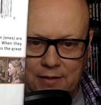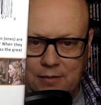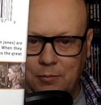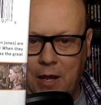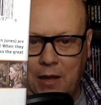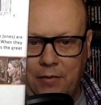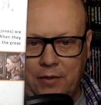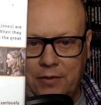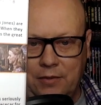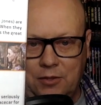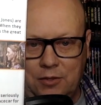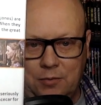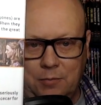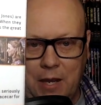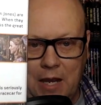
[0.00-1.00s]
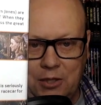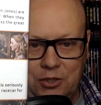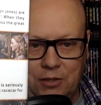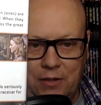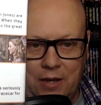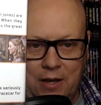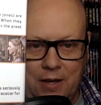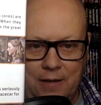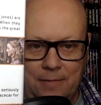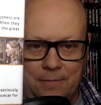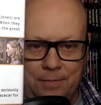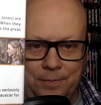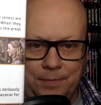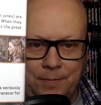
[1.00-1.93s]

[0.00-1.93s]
smash-a-thon.